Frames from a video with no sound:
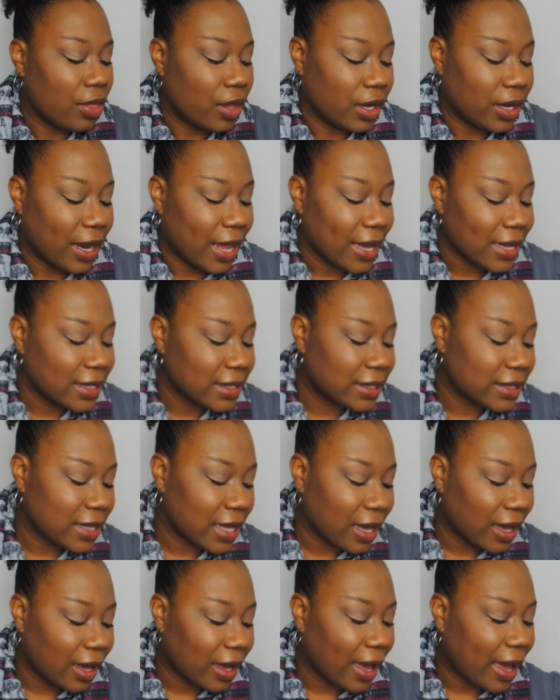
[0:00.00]
The next
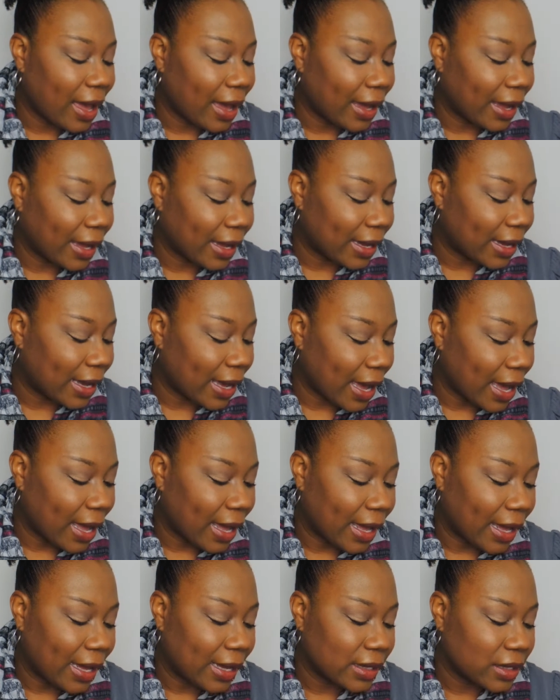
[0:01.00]
thing I
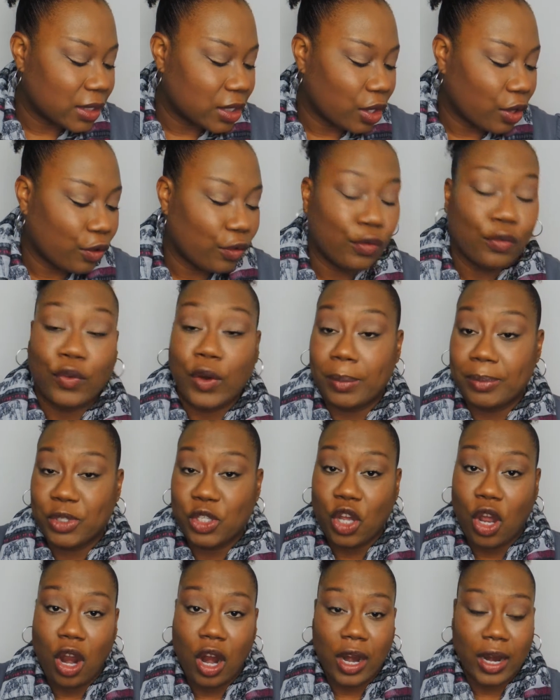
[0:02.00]
got from
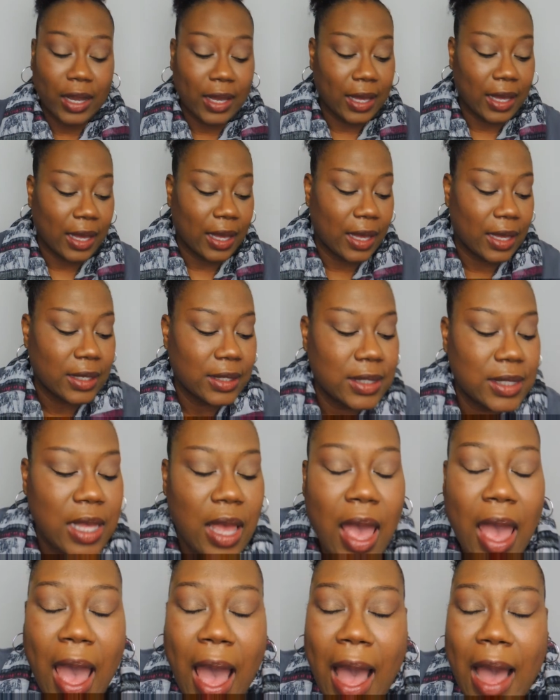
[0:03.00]

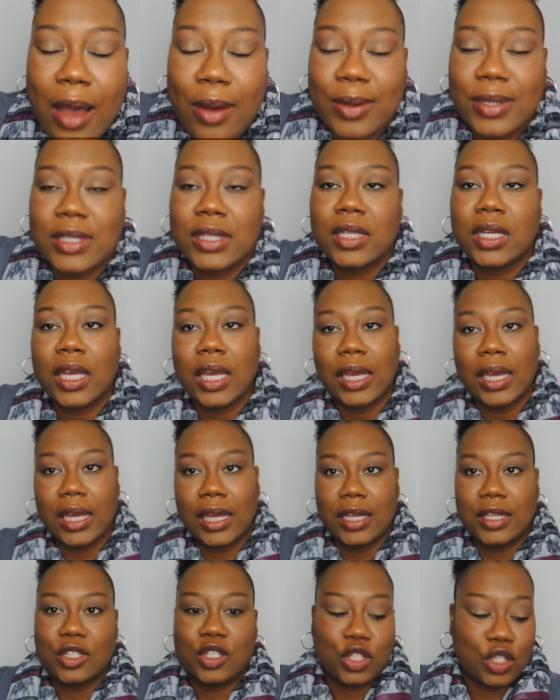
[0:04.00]
Target, I was looking
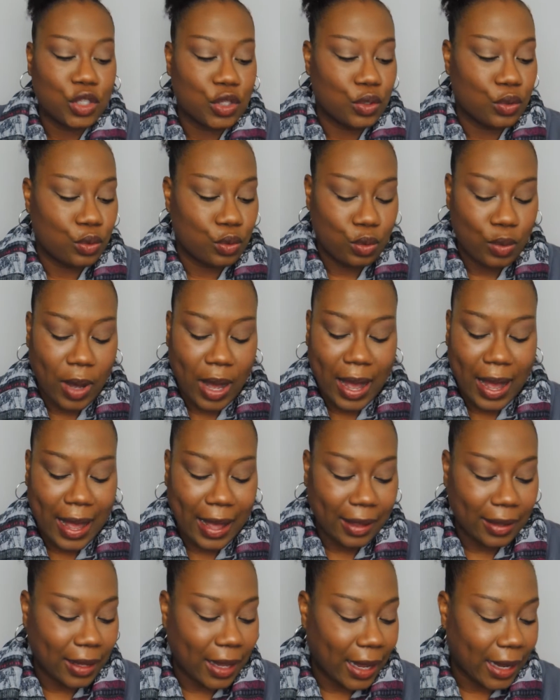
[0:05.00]
into
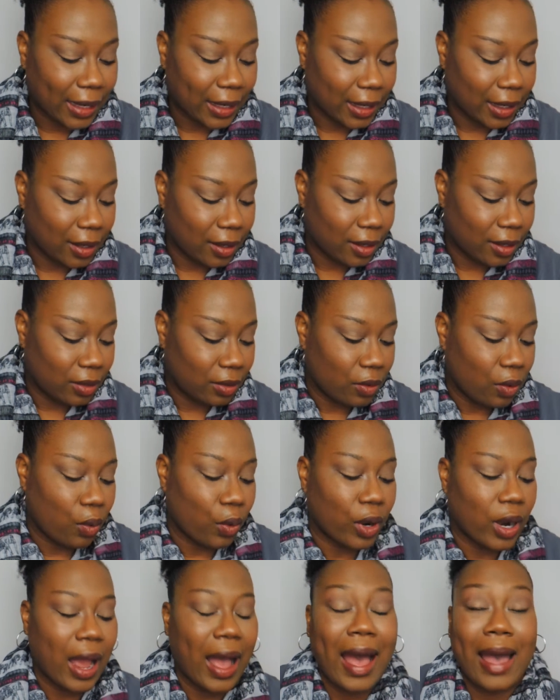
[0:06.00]
highlighting
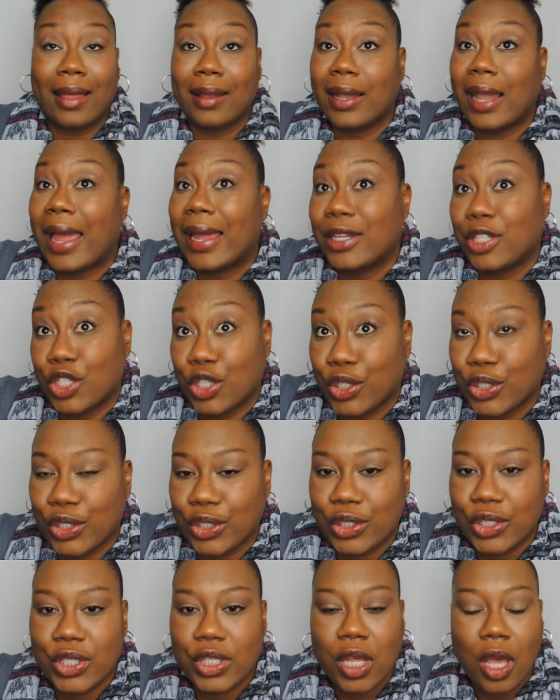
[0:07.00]
or
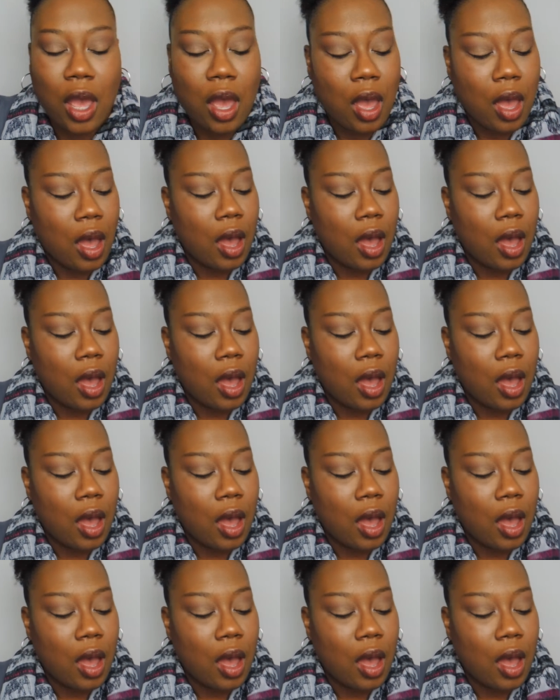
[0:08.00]
highlighters.